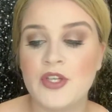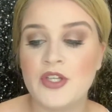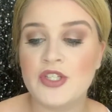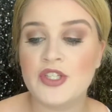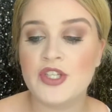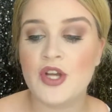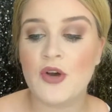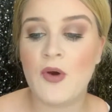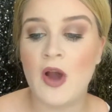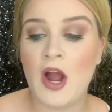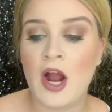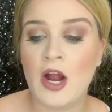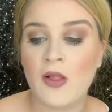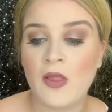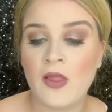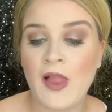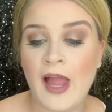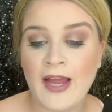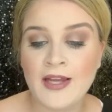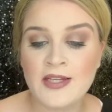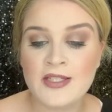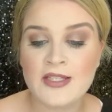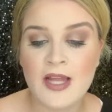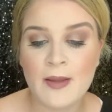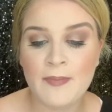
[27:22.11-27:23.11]
So our
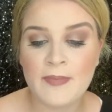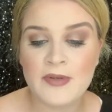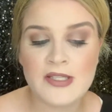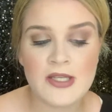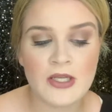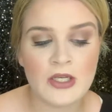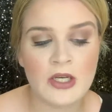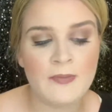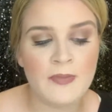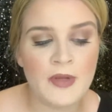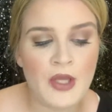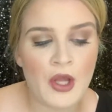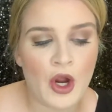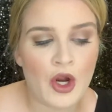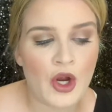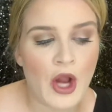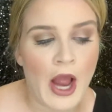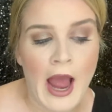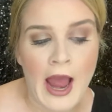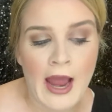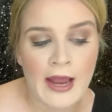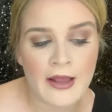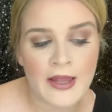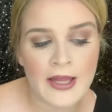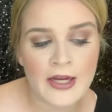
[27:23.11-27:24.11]
last step is going to be our
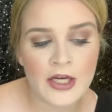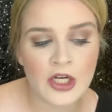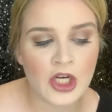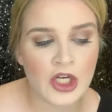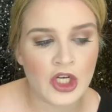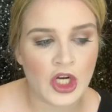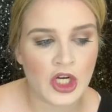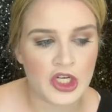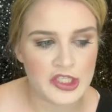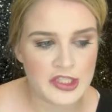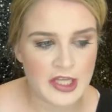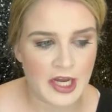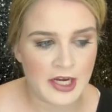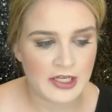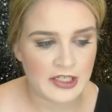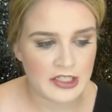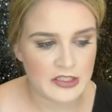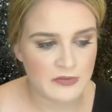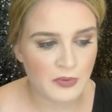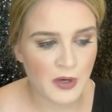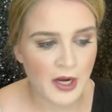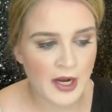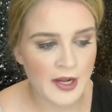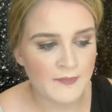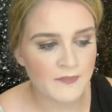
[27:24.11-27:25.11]
highlighter and our setting
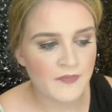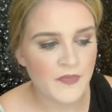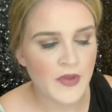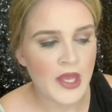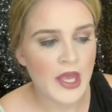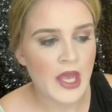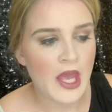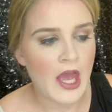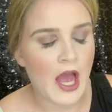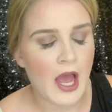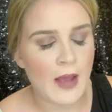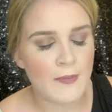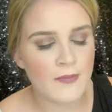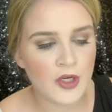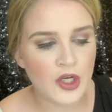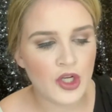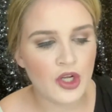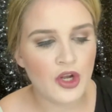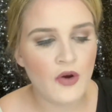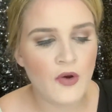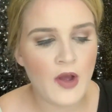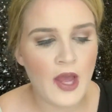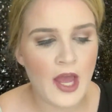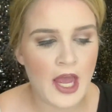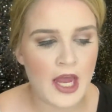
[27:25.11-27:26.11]
spray. I'm
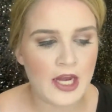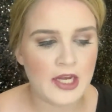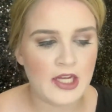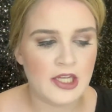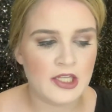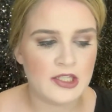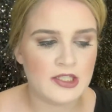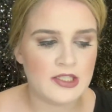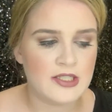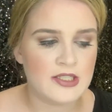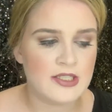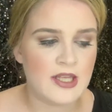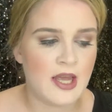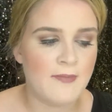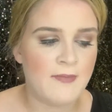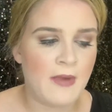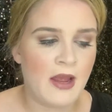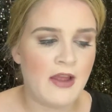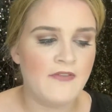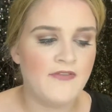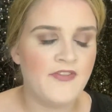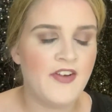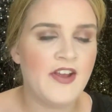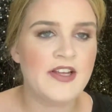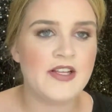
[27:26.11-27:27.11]
going to go ahead and set
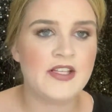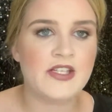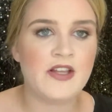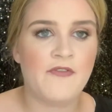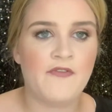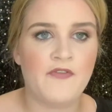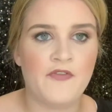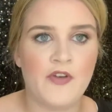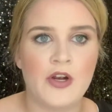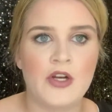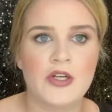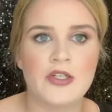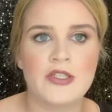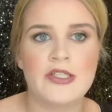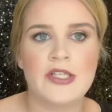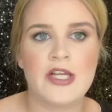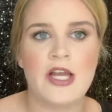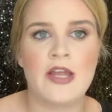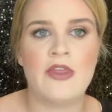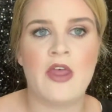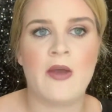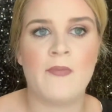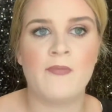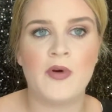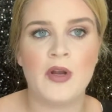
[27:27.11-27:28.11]
my face first
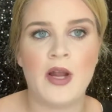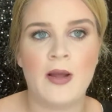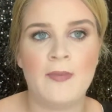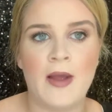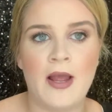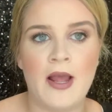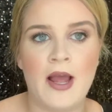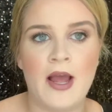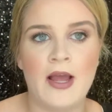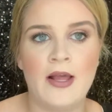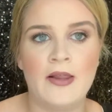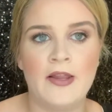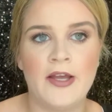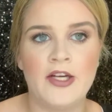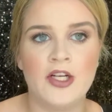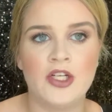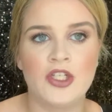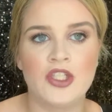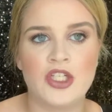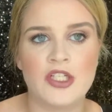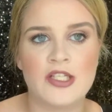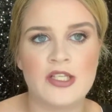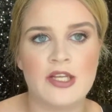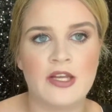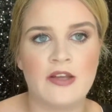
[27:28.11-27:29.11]
and then put on my
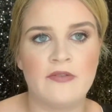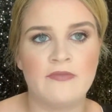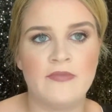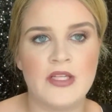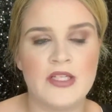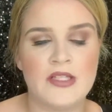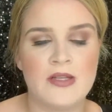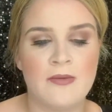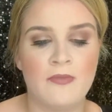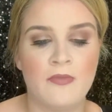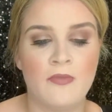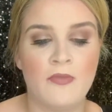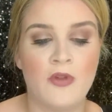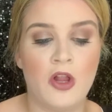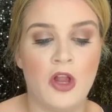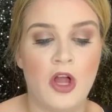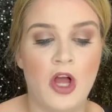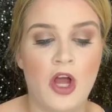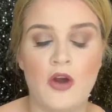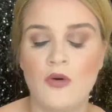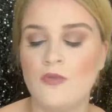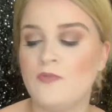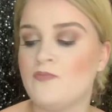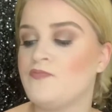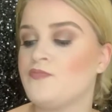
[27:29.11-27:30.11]
highlighter just to give me some
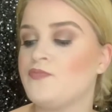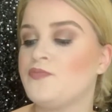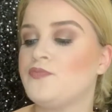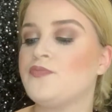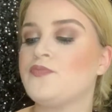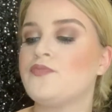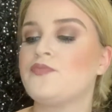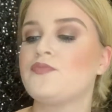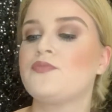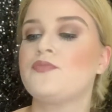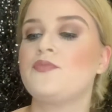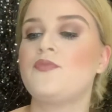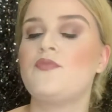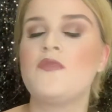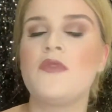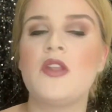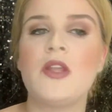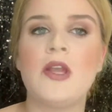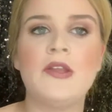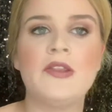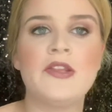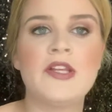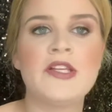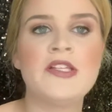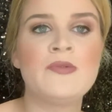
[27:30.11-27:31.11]
glow.
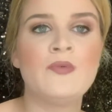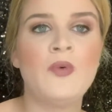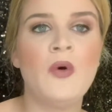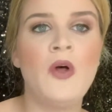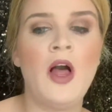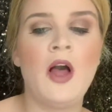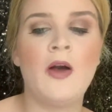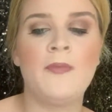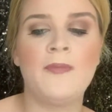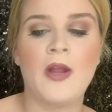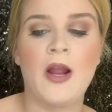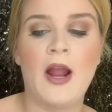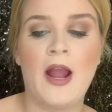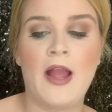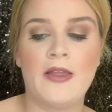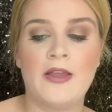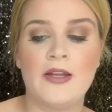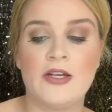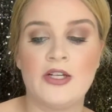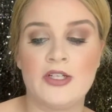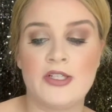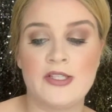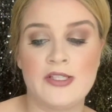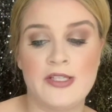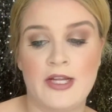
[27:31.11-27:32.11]
This will help your
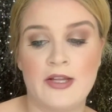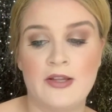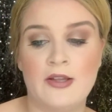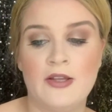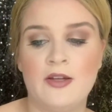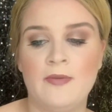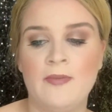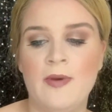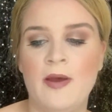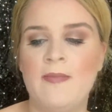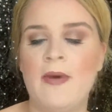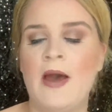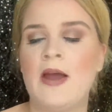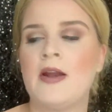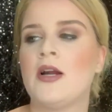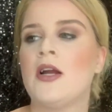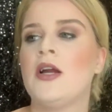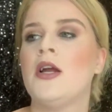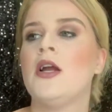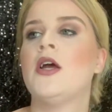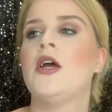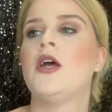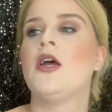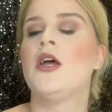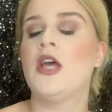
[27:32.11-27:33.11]
highlighter stick a little bit better.